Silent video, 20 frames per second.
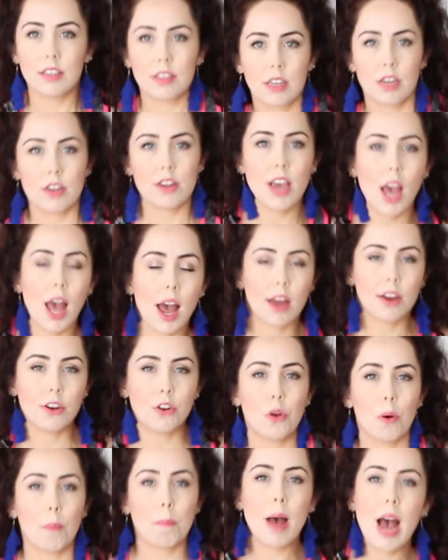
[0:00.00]
So yeah,
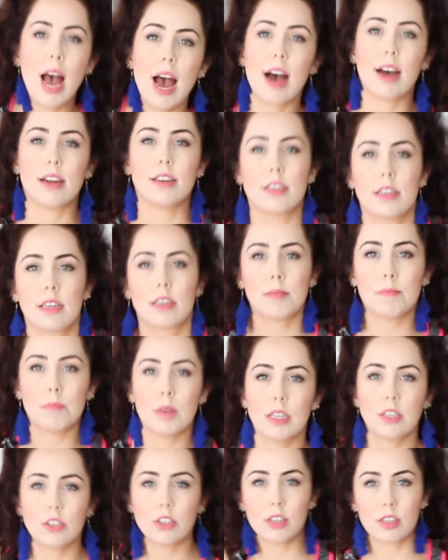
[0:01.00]
not bad.
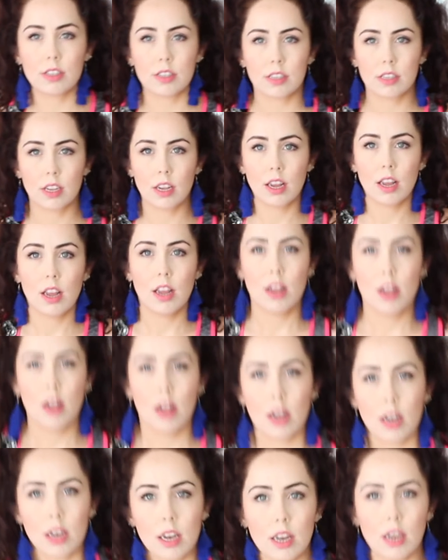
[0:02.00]
Might just
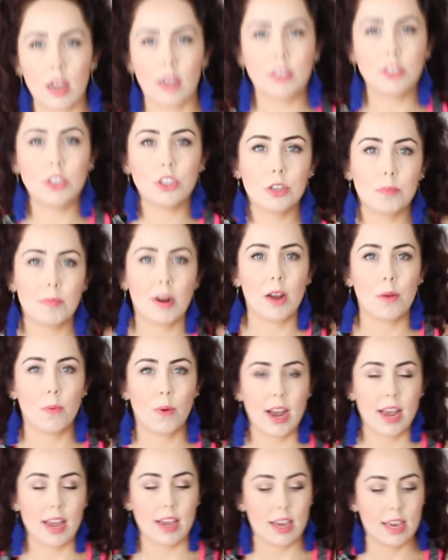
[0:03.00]
lunge my
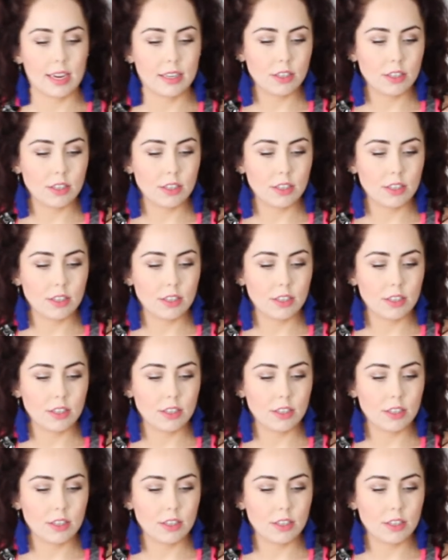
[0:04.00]
way